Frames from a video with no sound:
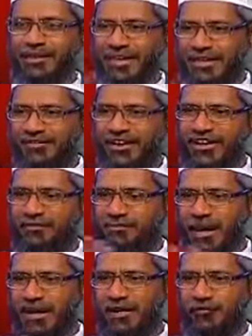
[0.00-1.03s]
But
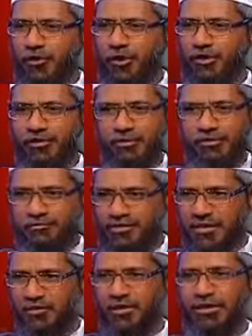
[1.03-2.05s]
otherwise, by default,
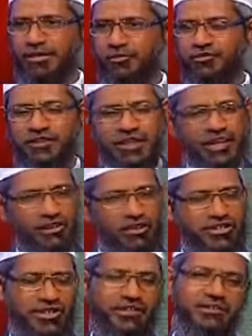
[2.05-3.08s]
without any rules and
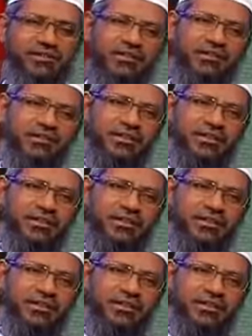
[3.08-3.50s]
regulation,